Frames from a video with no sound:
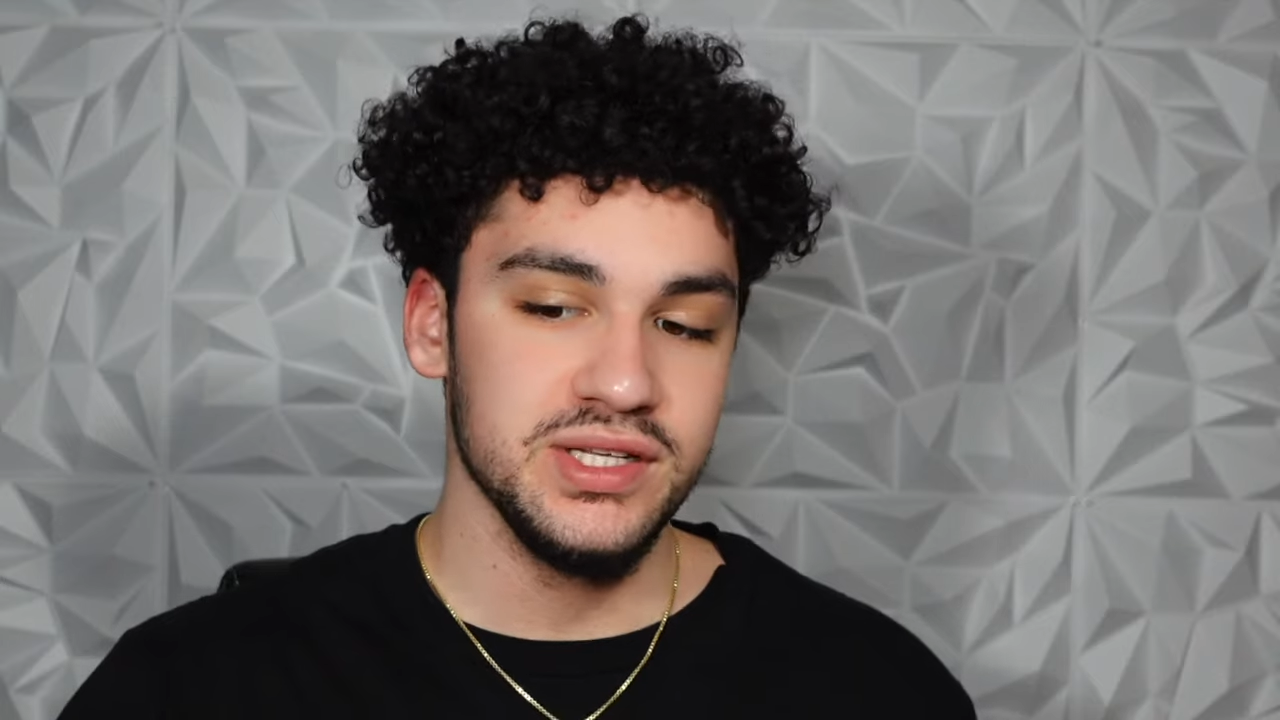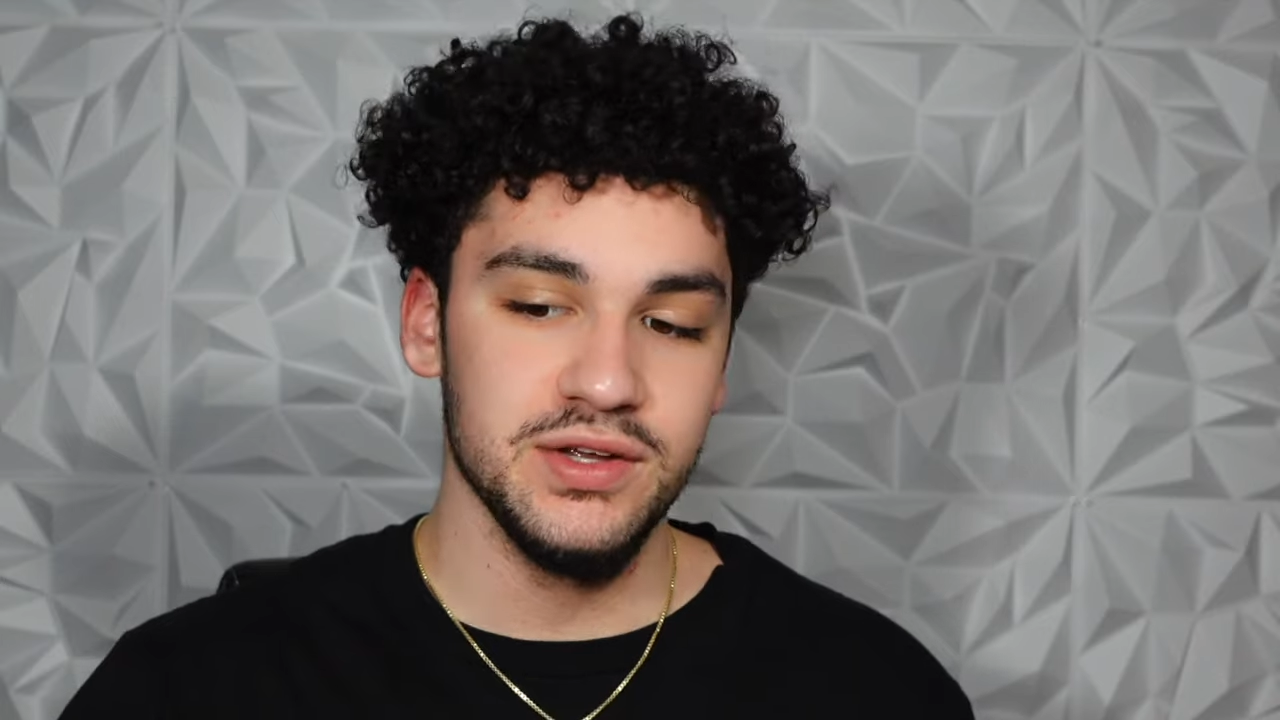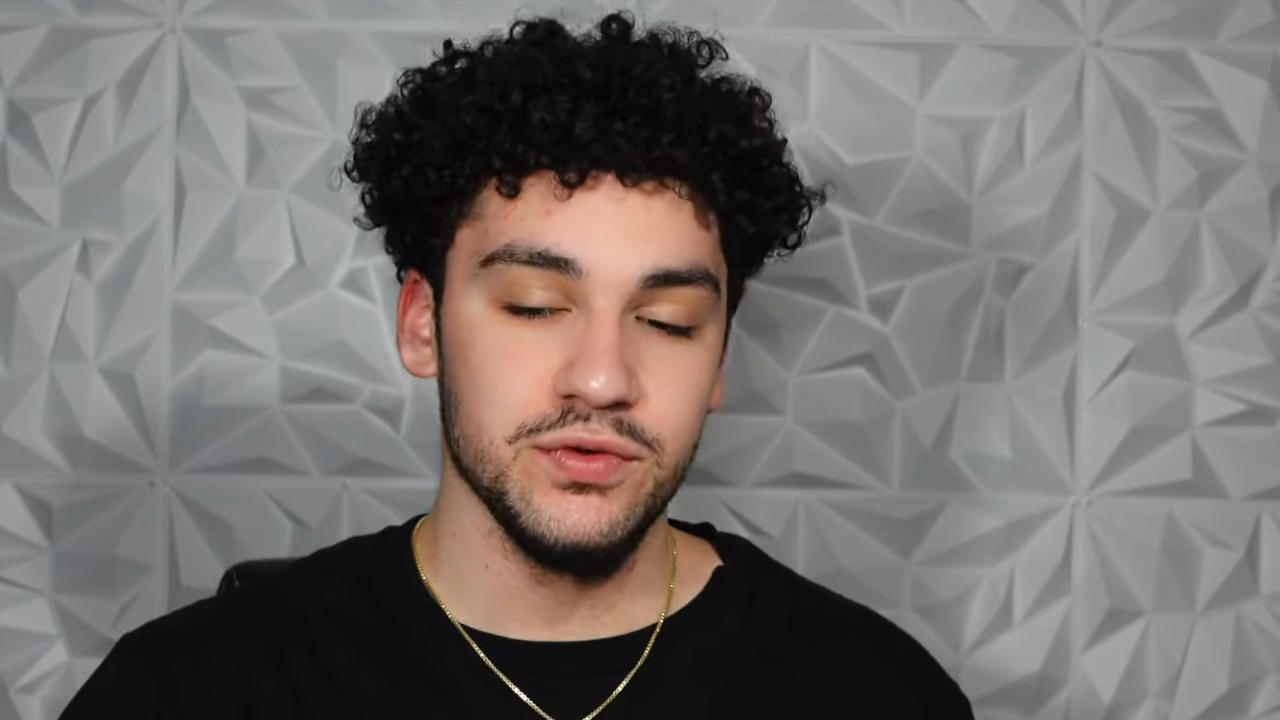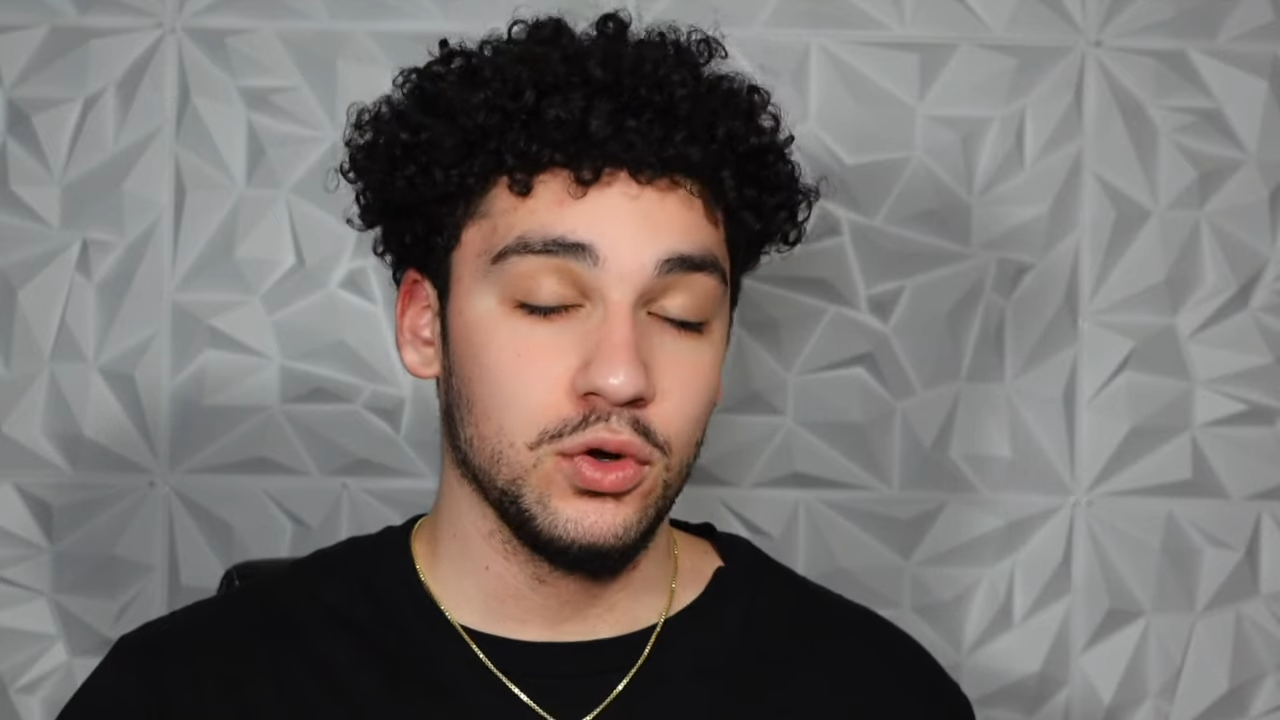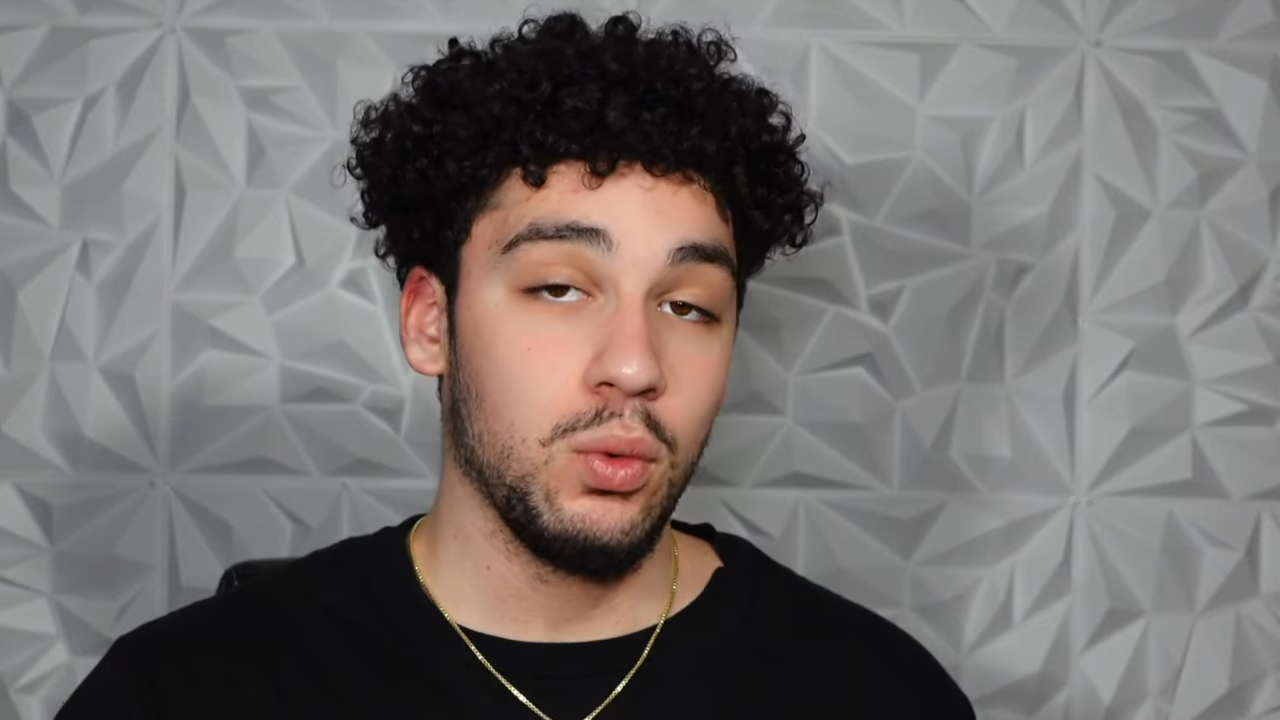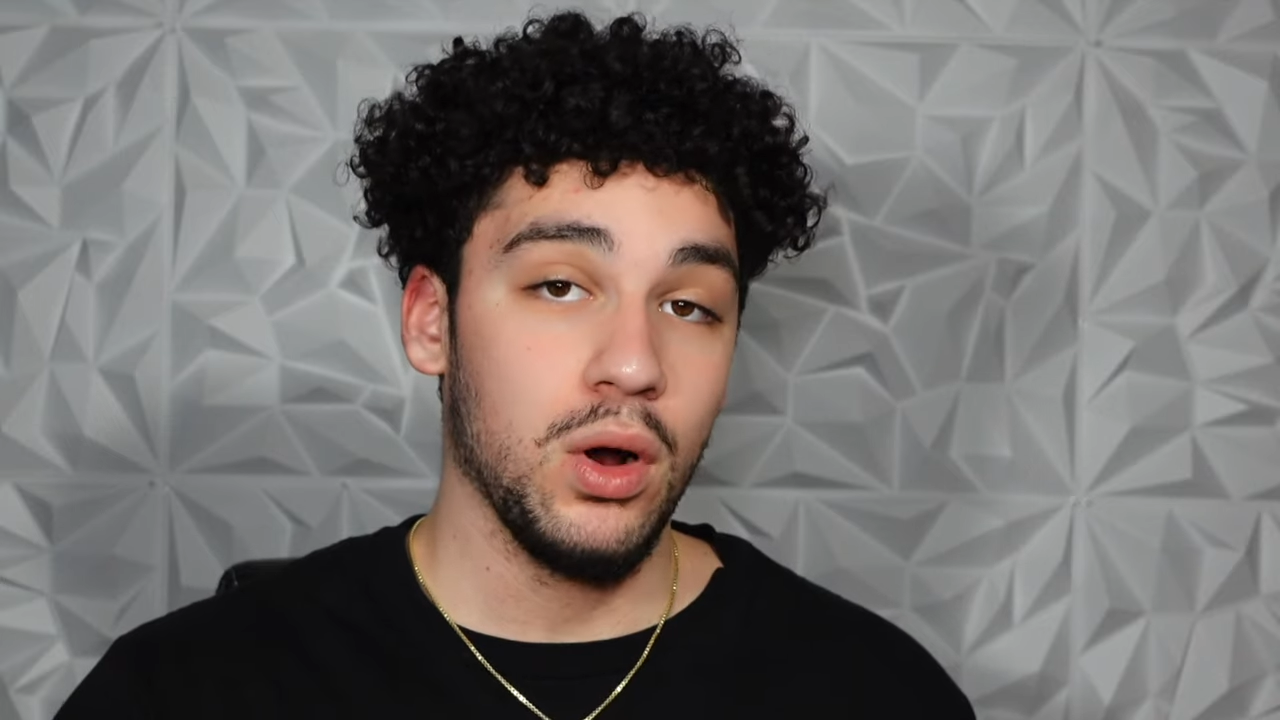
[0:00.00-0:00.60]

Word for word: and different